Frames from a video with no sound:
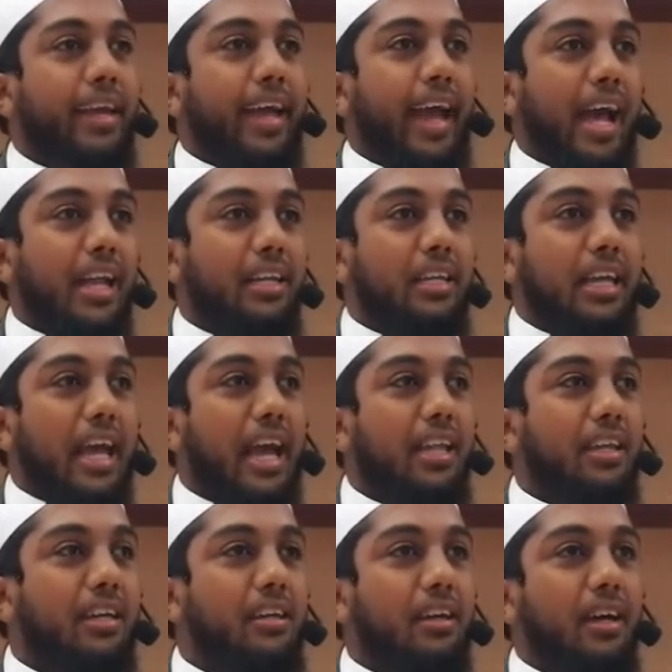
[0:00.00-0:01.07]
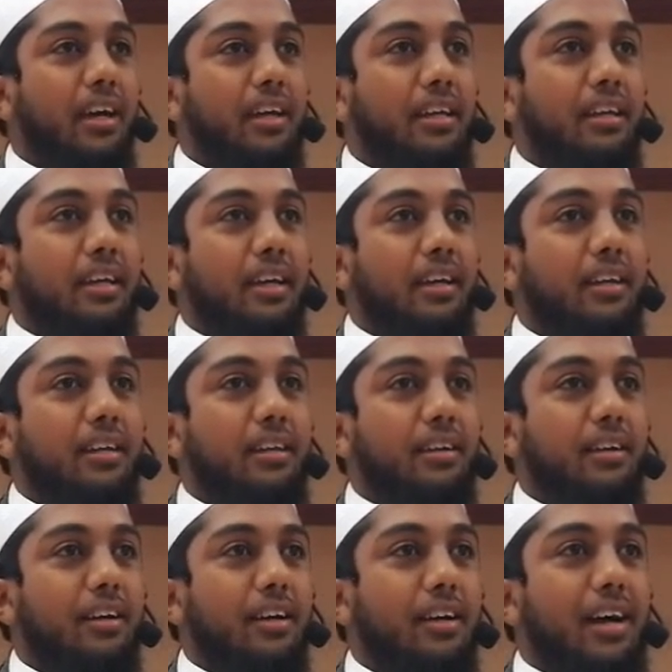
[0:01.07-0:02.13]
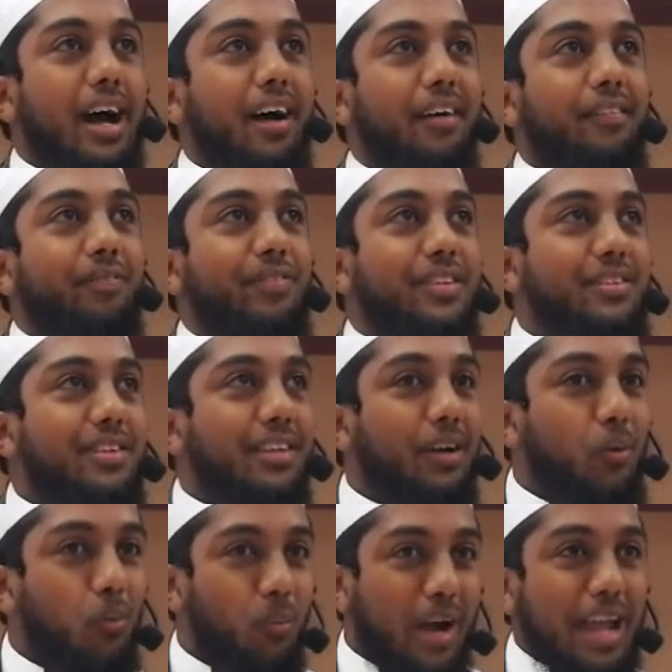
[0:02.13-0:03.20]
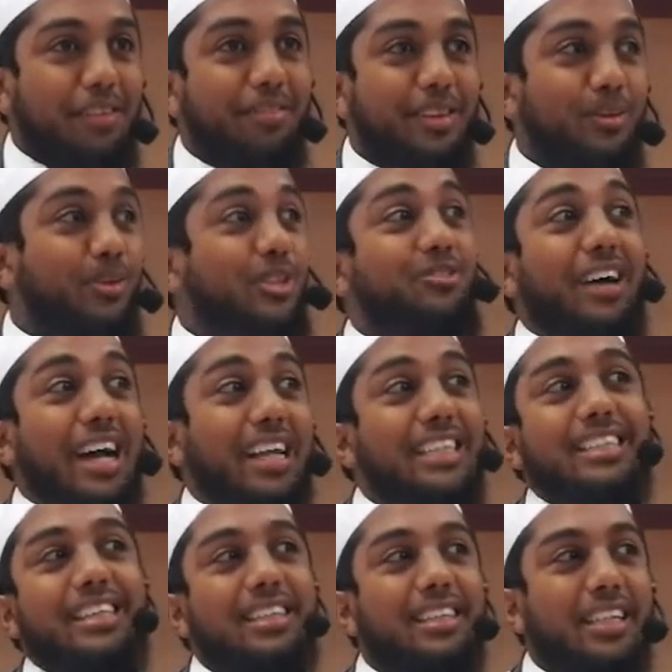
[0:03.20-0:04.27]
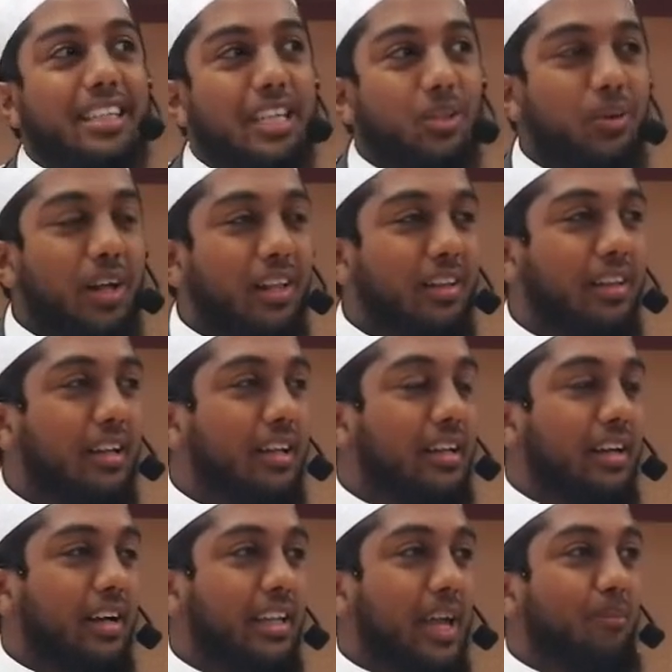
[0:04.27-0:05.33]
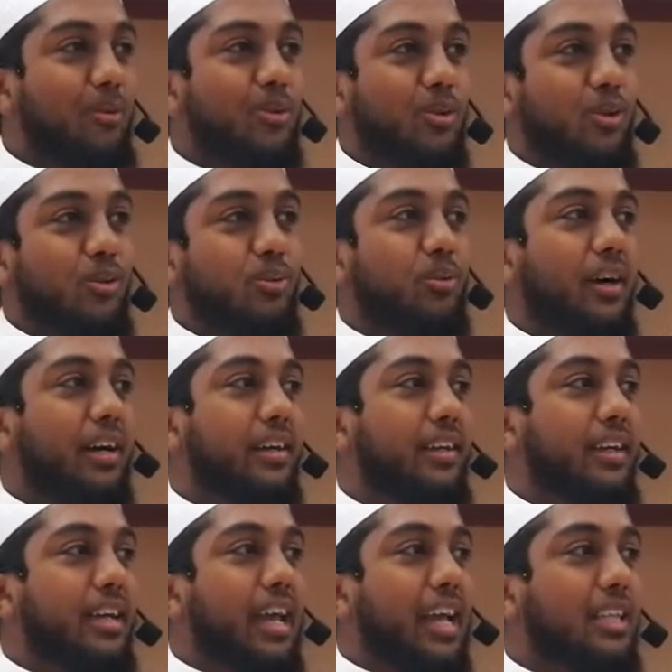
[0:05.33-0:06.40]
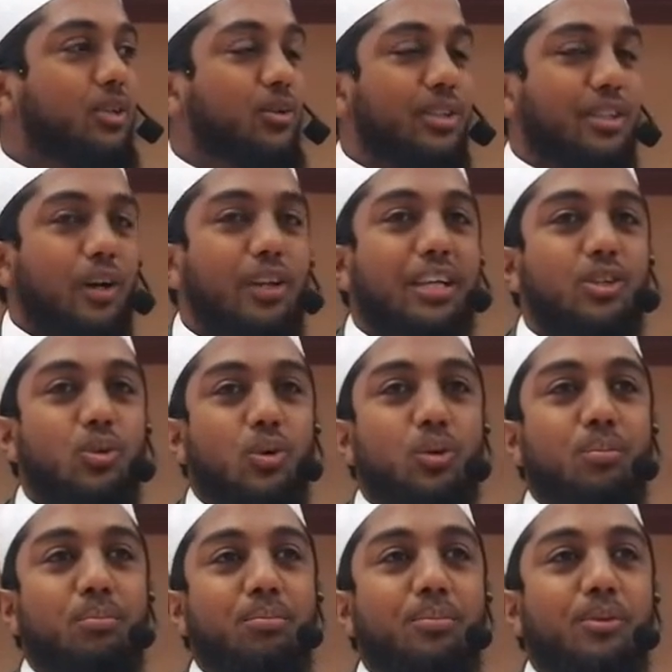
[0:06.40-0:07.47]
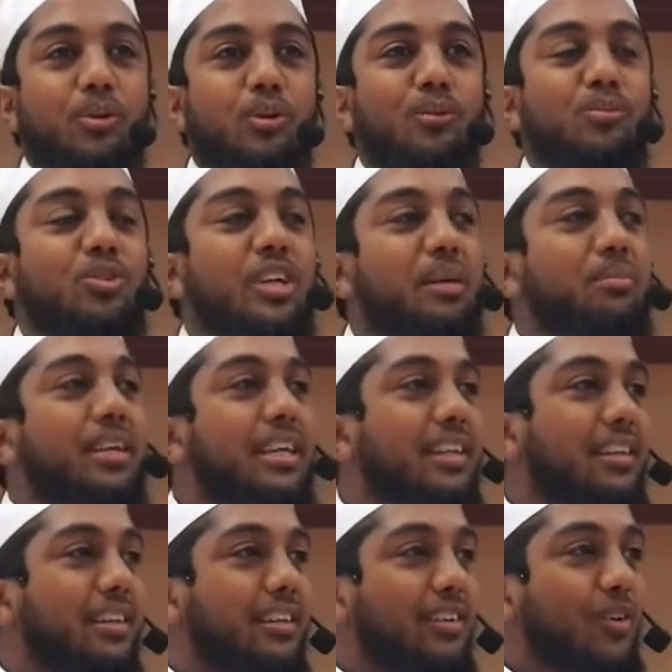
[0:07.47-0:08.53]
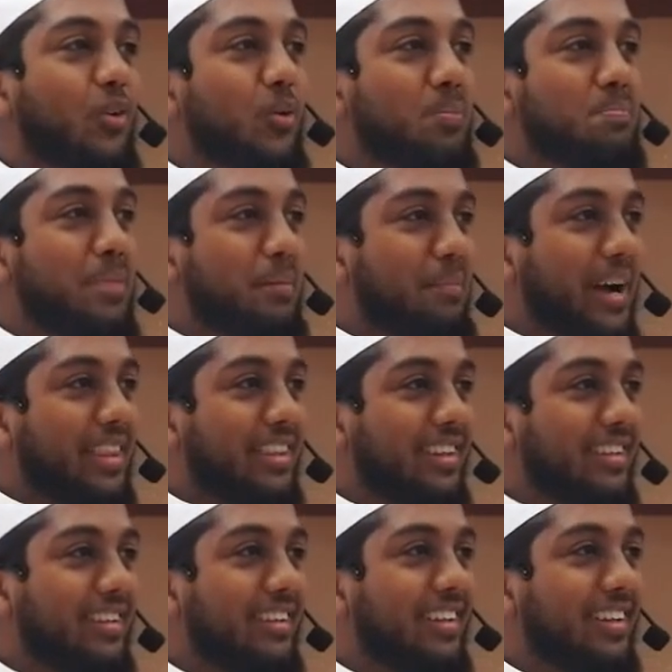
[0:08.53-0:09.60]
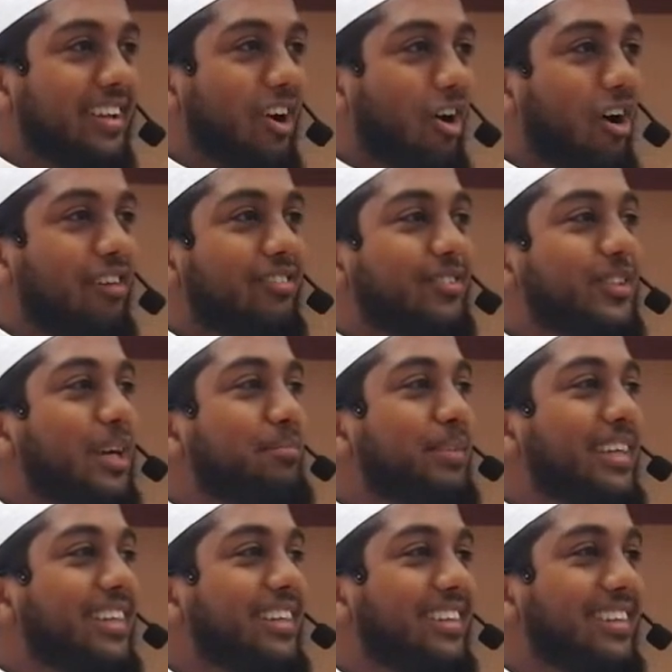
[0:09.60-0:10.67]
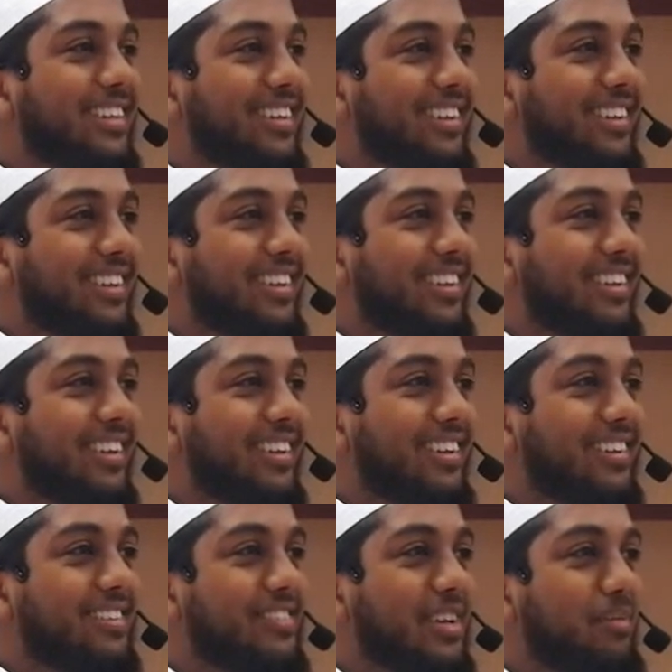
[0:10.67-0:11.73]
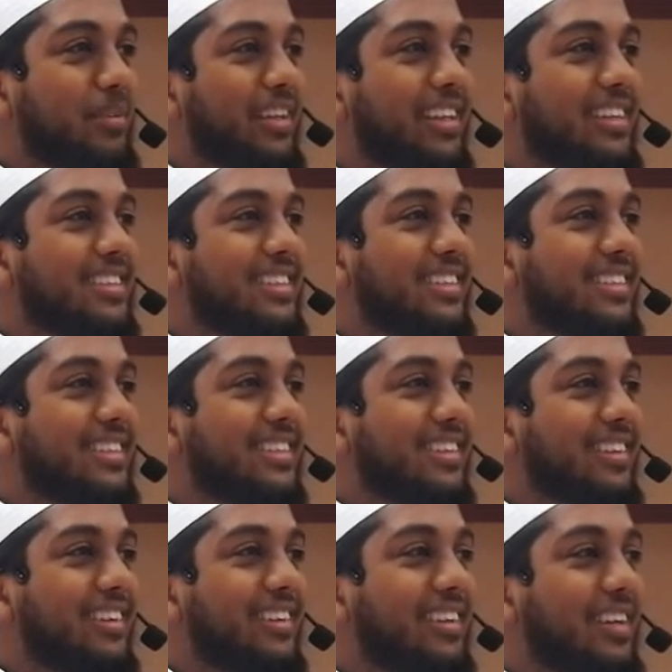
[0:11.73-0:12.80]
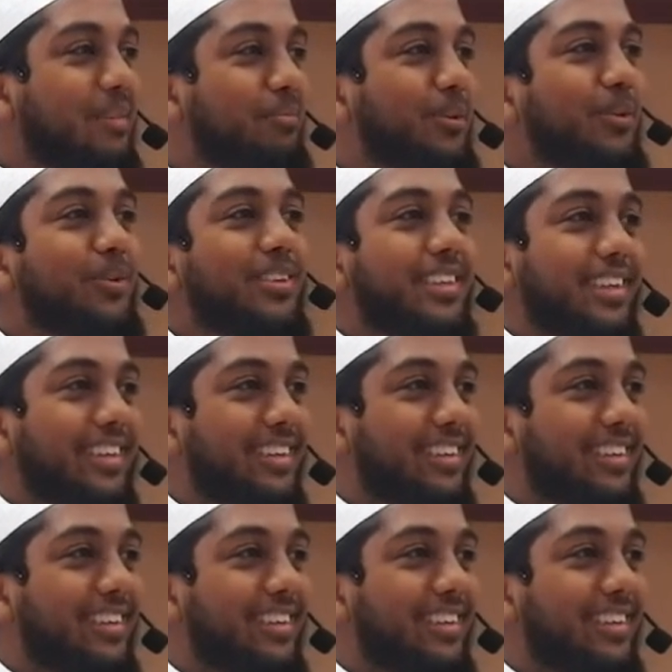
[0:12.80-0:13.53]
and he had a wife that was of high status as well. Her name was Urwa, and she was known as Jamil, the mother of Jamil. Jamil is beauty.